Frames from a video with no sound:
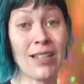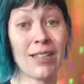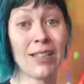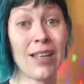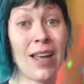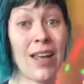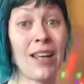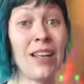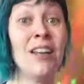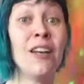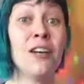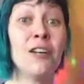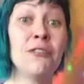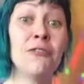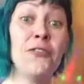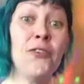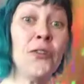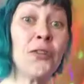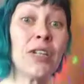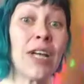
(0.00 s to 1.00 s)
saying
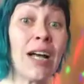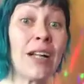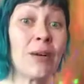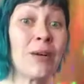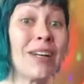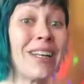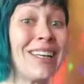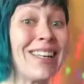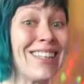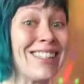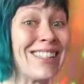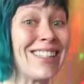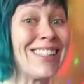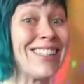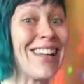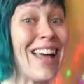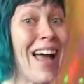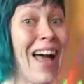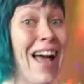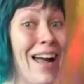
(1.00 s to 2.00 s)
food coloring
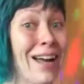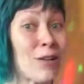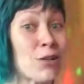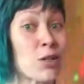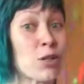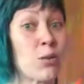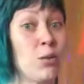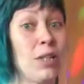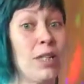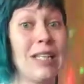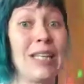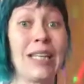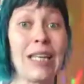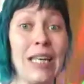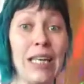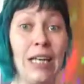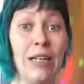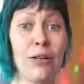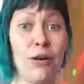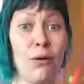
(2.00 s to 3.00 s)
isn't actually
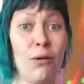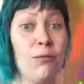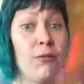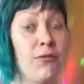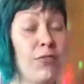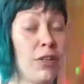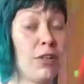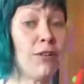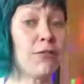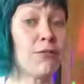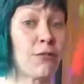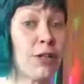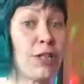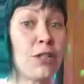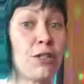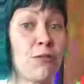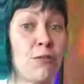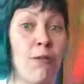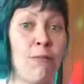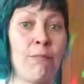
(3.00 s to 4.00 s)
keto. Feel free
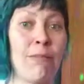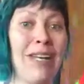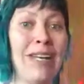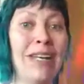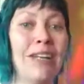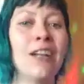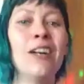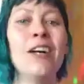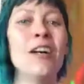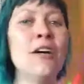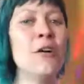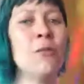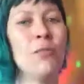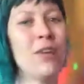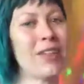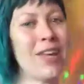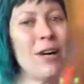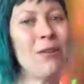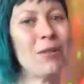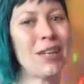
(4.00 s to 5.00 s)
to omit it
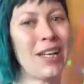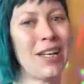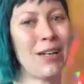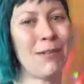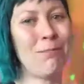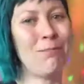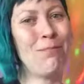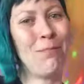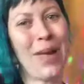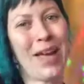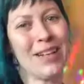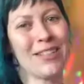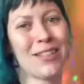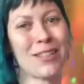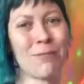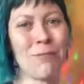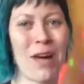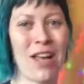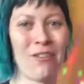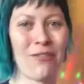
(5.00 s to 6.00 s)
without getting
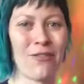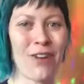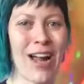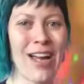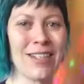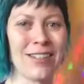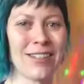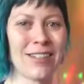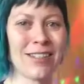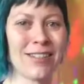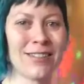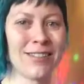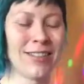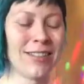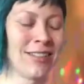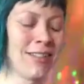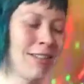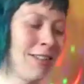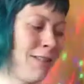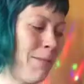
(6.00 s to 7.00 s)
bent, my friend.
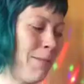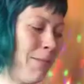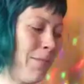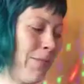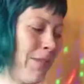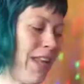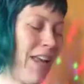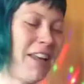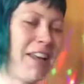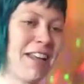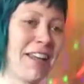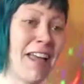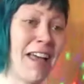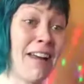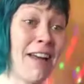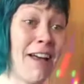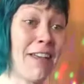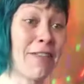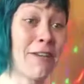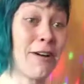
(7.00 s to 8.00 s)
And
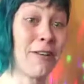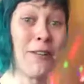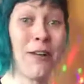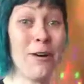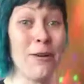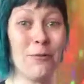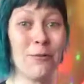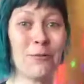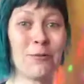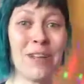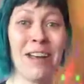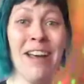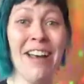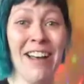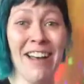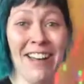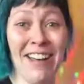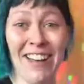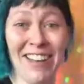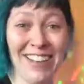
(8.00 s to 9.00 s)
again, I thought, no, no,
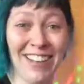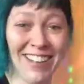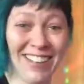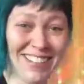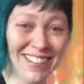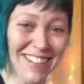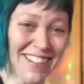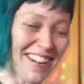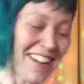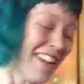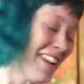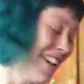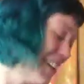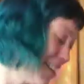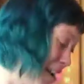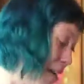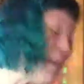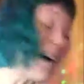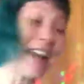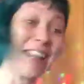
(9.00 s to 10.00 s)

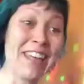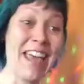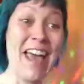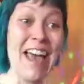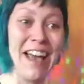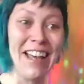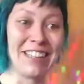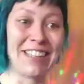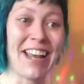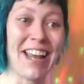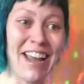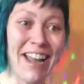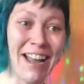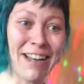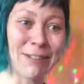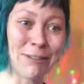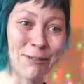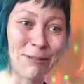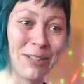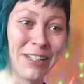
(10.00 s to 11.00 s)
I can't. I
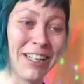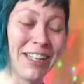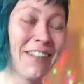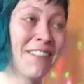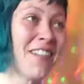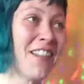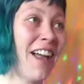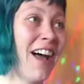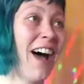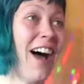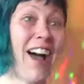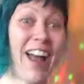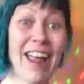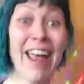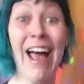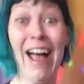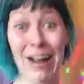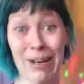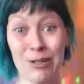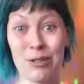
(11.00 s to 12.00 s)

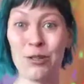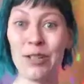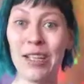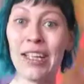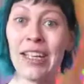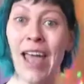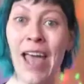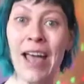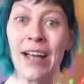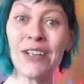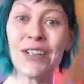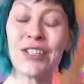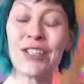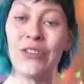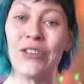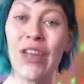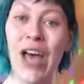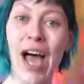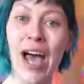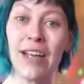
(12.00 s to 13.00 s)
actually can't
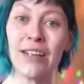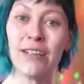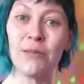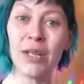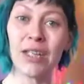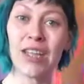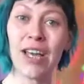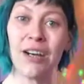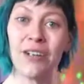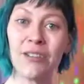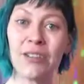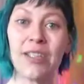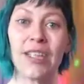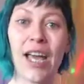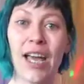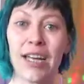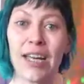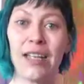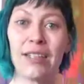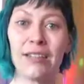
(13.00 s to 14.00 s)
do that without
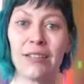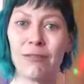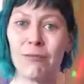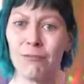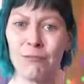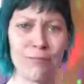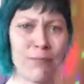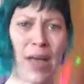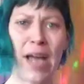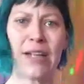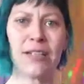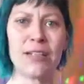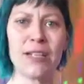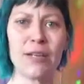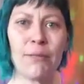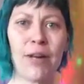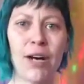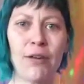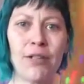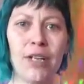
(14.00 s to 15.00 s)
getting bent
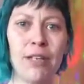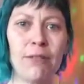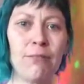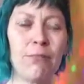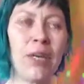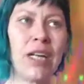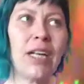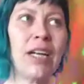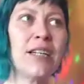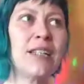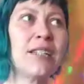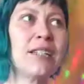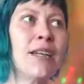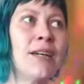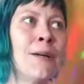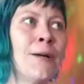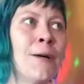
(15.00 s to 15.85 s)
about it, because